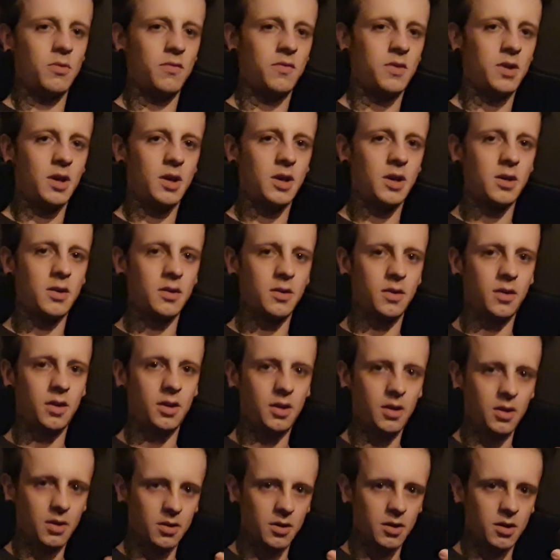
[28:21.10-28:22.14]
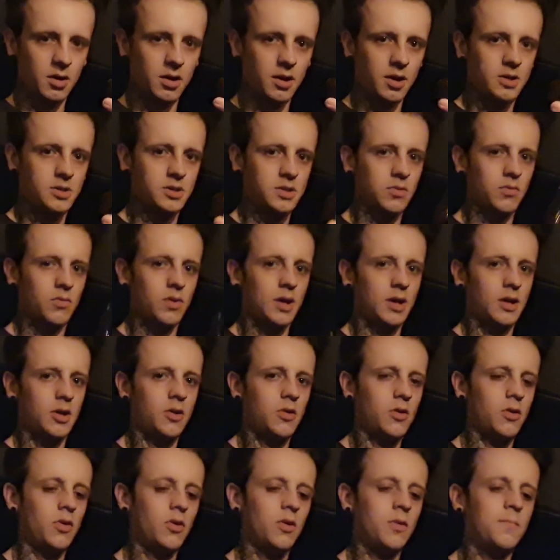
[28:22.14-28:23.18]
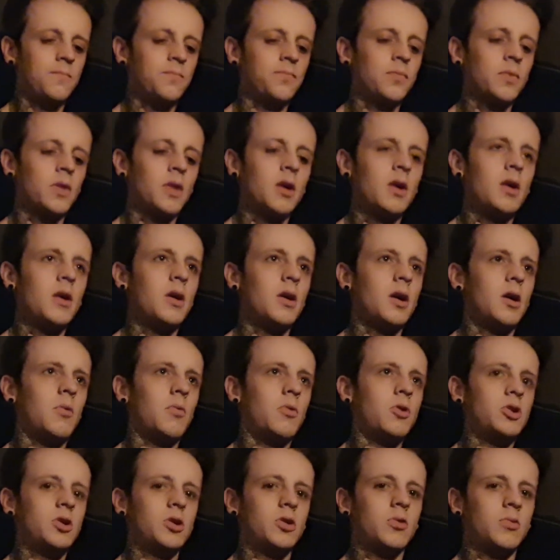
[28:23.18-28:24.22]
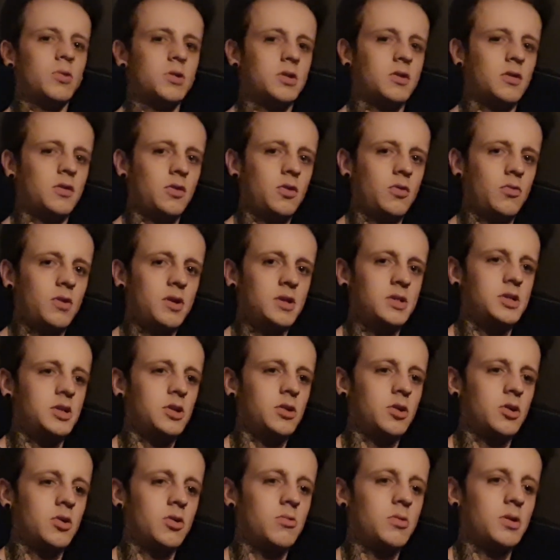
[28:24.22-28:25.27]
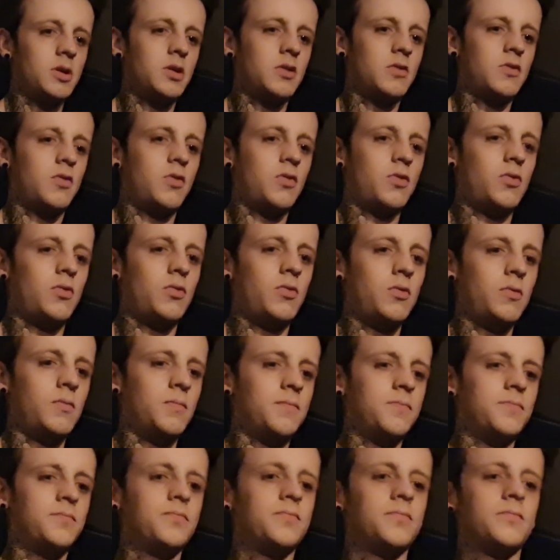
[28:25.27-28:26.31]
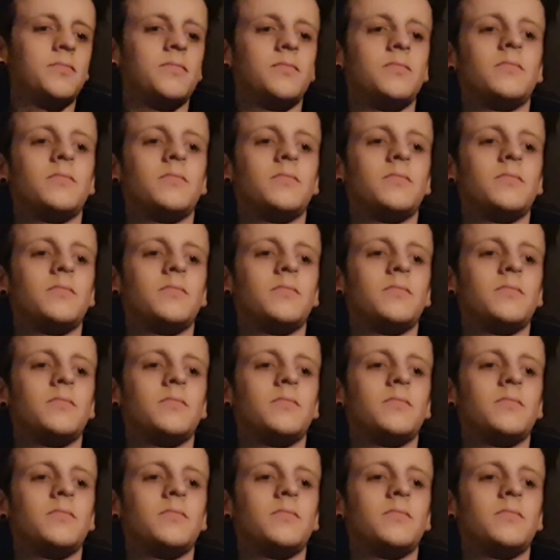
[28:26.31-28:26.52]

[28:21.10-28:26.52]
Now we've taken the elixir right here, and what you're going to do is you're going to